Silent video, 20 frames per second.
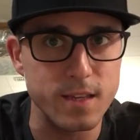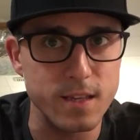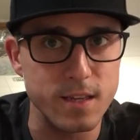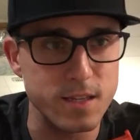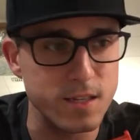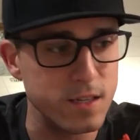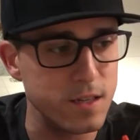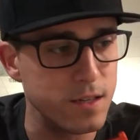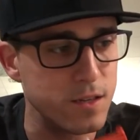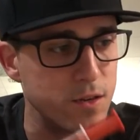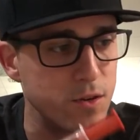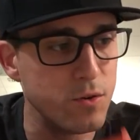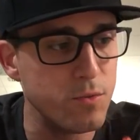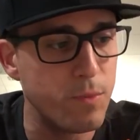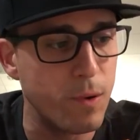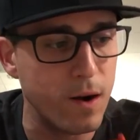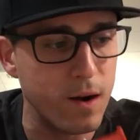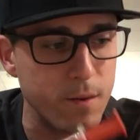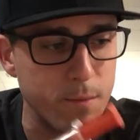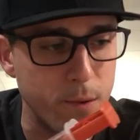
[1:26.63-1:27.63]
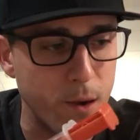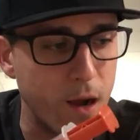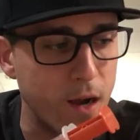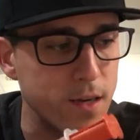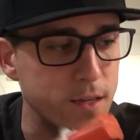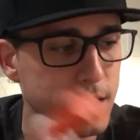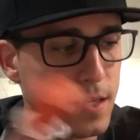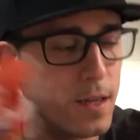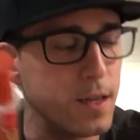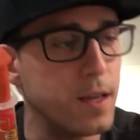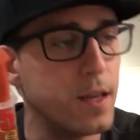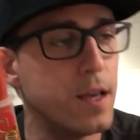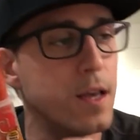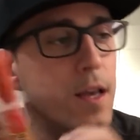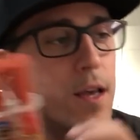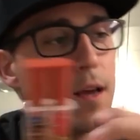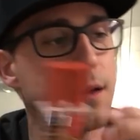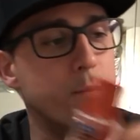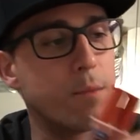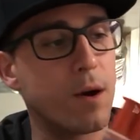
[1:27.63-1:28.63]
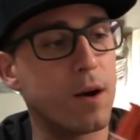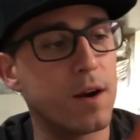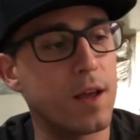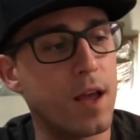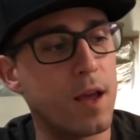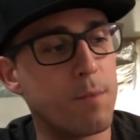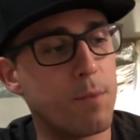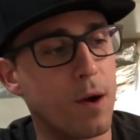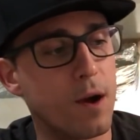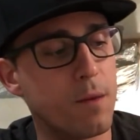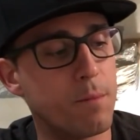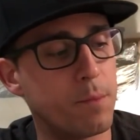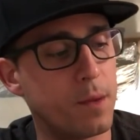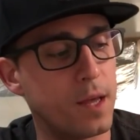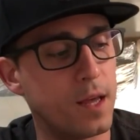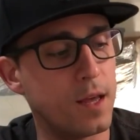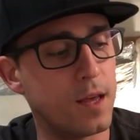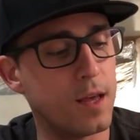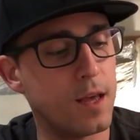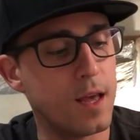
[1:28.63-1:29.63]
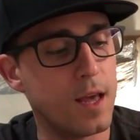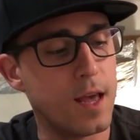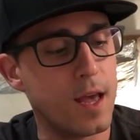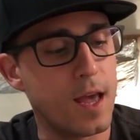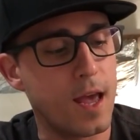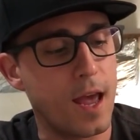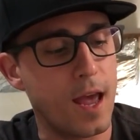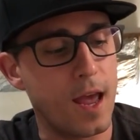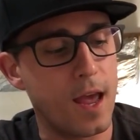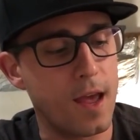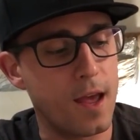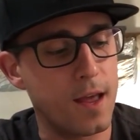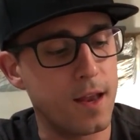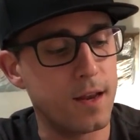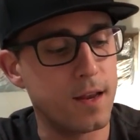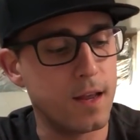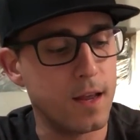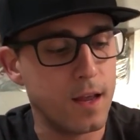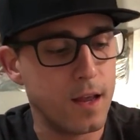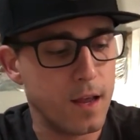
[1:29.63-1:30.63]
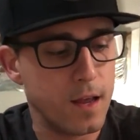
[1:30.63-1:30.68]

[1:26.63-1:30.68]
And this is a two-part epoxy, part A, part B, and